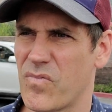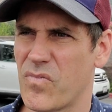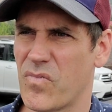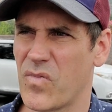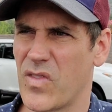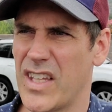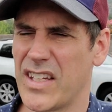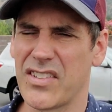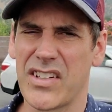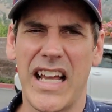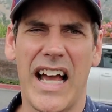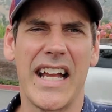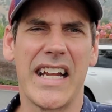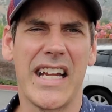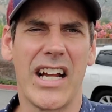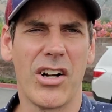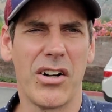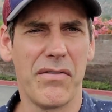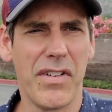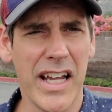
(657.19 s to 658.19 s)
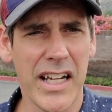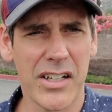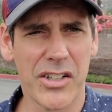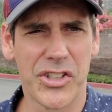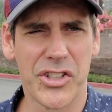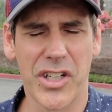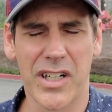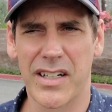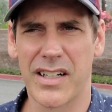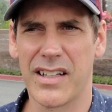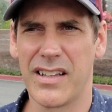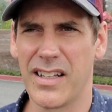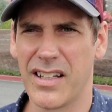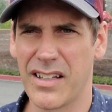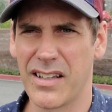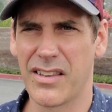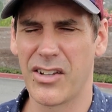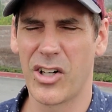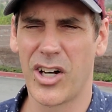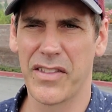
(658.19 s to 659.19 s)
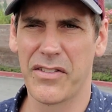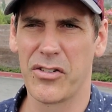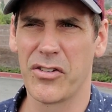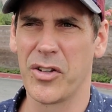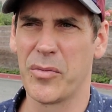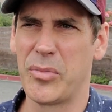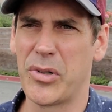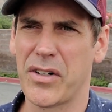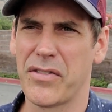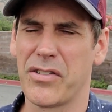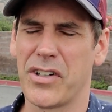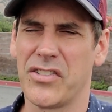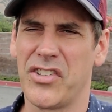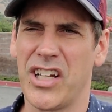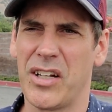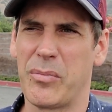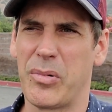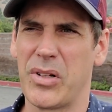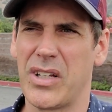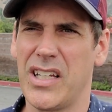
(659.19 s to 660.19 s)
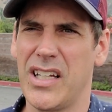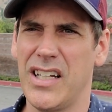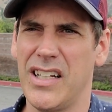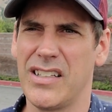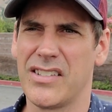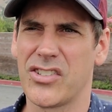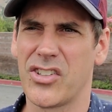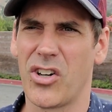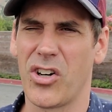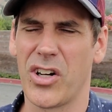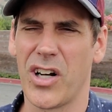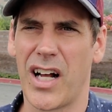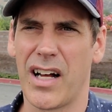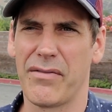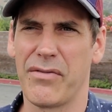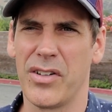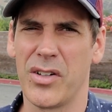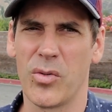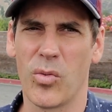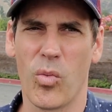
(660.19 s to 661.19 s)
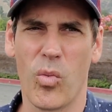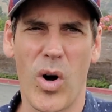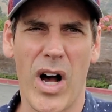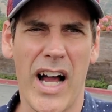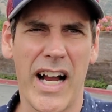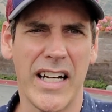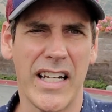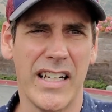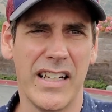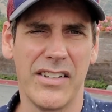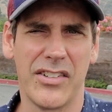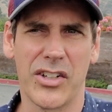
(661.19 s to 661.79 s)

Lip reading: this guy Gary Vaynerchuk, the author of the book, for example. He started off in wine, and he's a